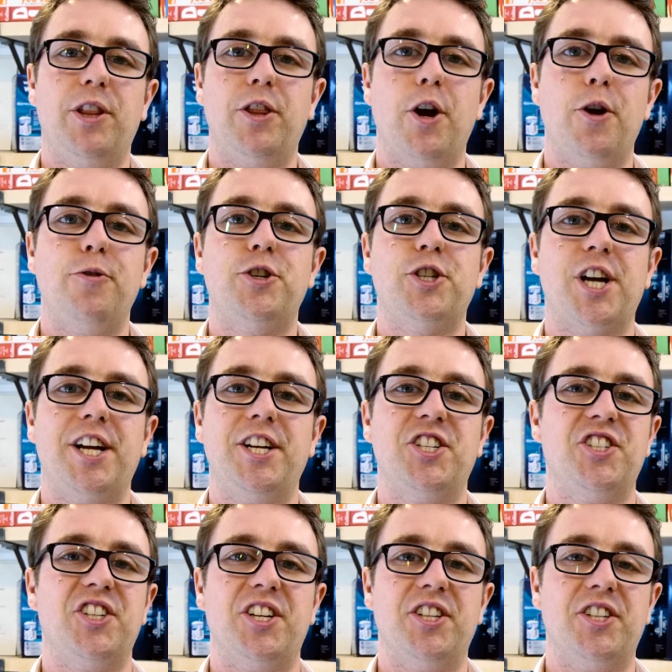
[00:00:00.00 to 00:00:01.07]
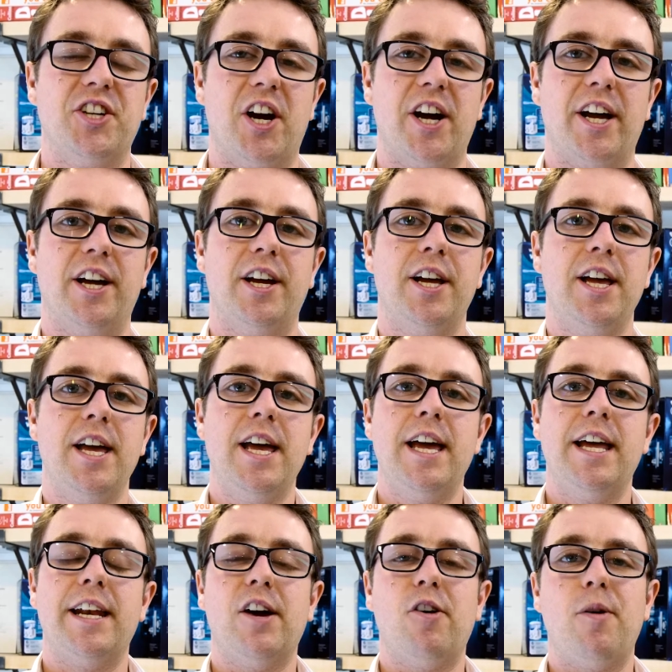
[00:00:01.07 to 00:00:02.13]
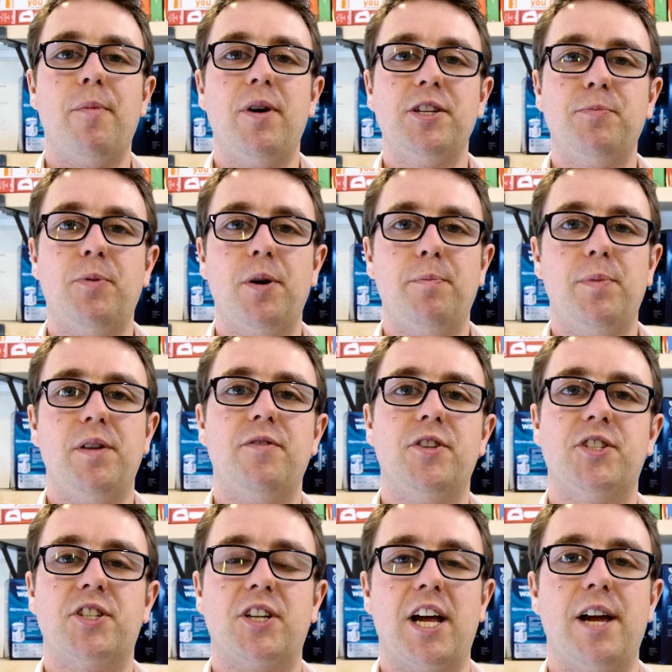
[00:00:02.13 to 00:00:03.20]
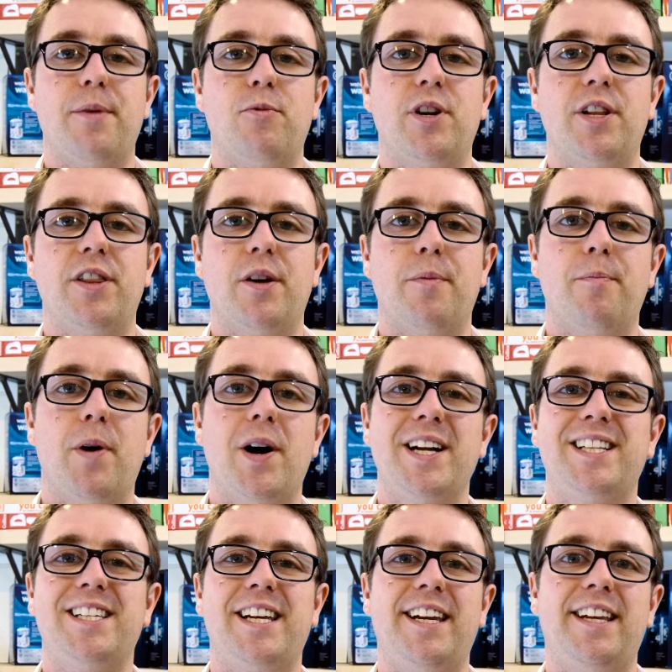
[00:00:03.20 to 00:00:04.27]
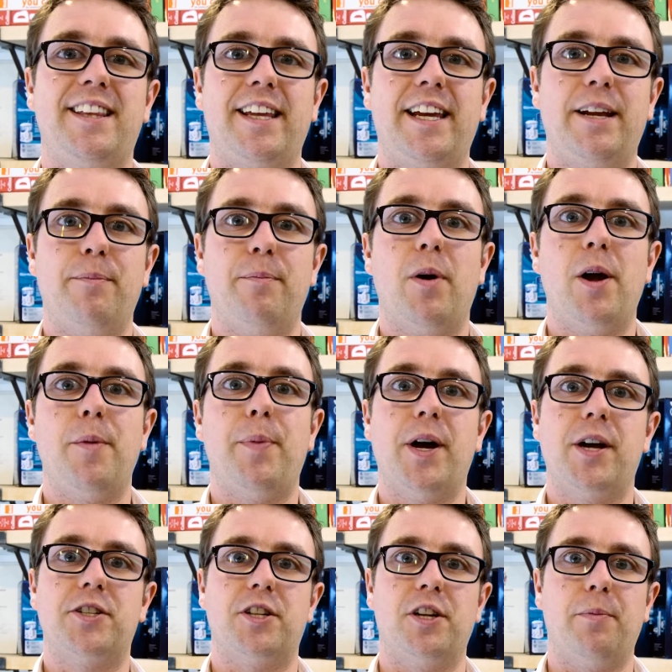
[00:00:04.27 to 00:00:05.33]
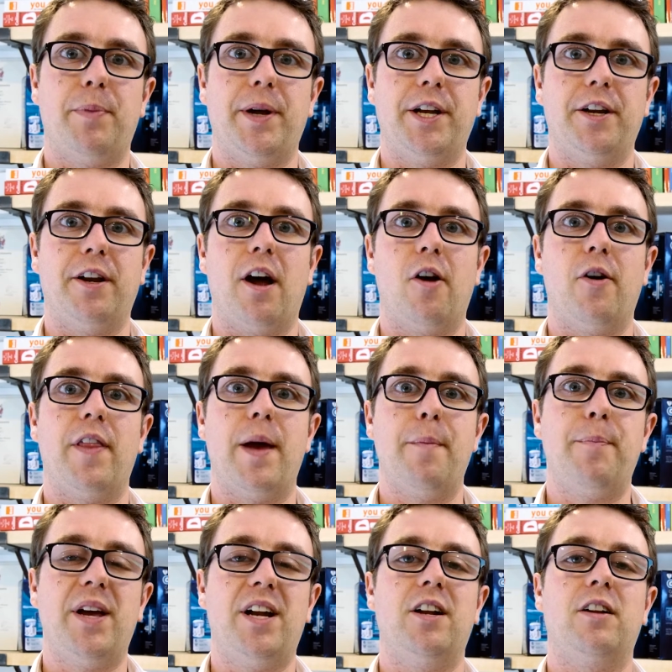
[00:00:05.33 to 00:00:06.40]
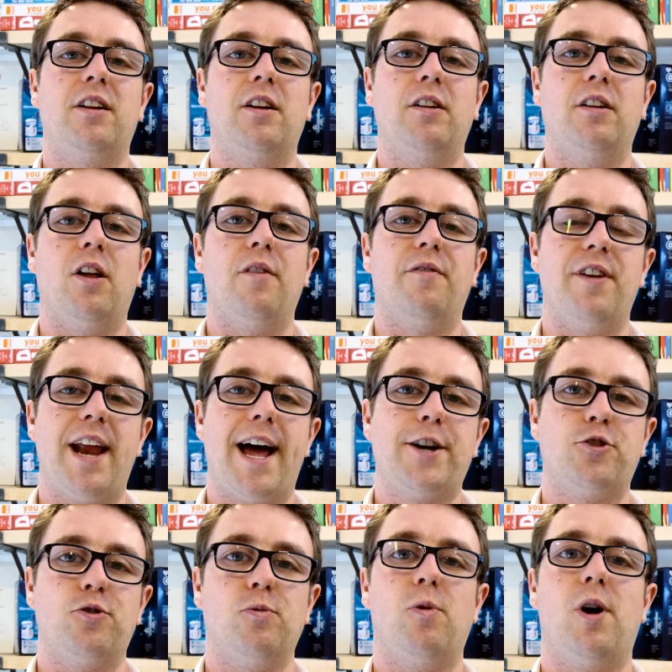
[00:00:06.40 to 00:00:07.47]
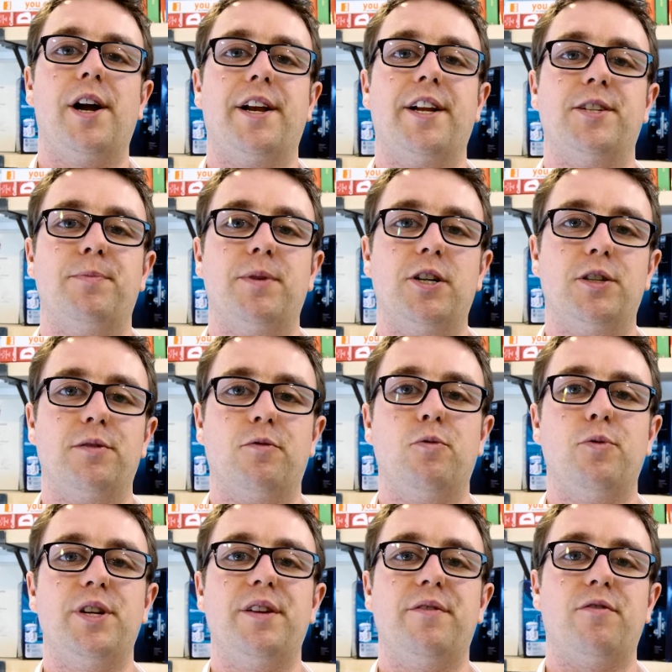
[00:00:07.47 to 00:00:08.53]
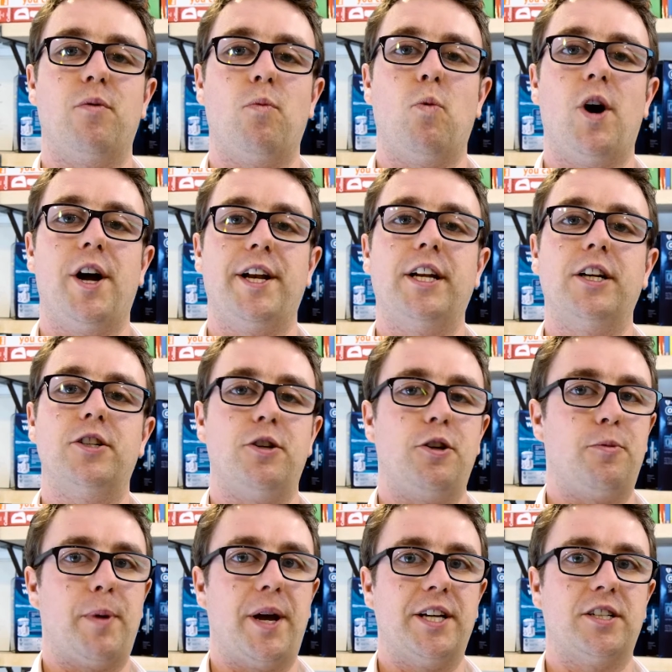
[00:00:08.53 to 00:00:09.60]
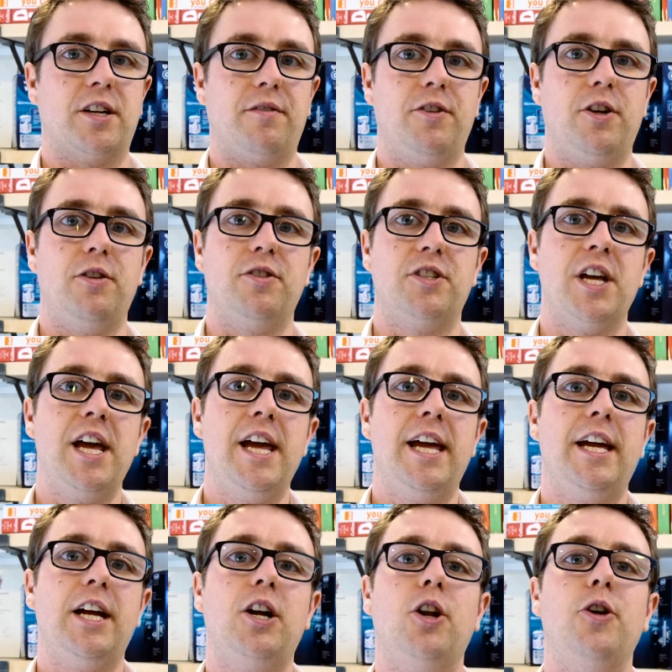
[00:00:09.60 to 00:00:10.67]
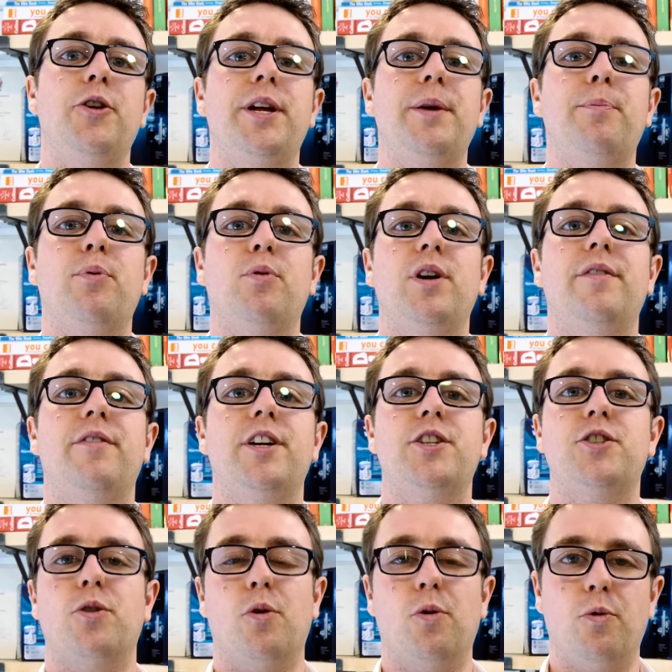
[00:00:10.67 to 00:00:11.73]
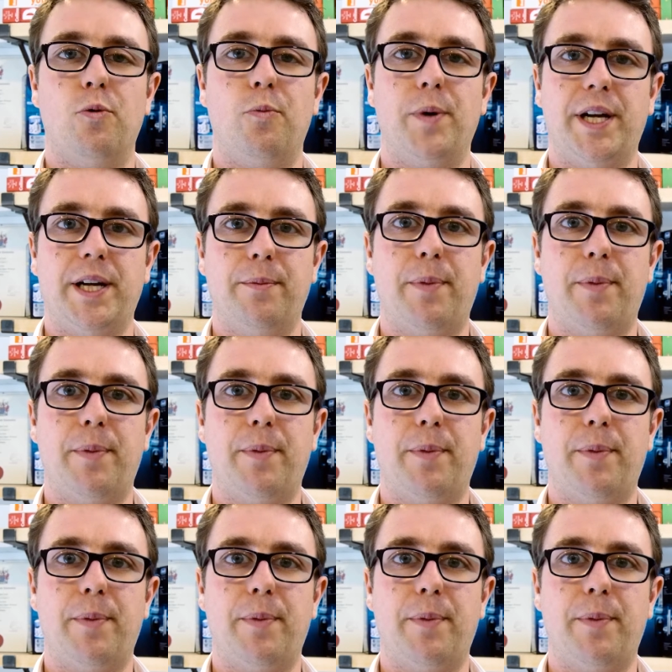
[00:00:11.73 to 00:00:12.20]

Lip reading: no changes in diet. Now, I must put a bit of a disclaimer in that my teeth, in my personal opinion, are at their pinnacle of natural whiteness because of all the different whitening toothpaste I've used, including previous Oral-B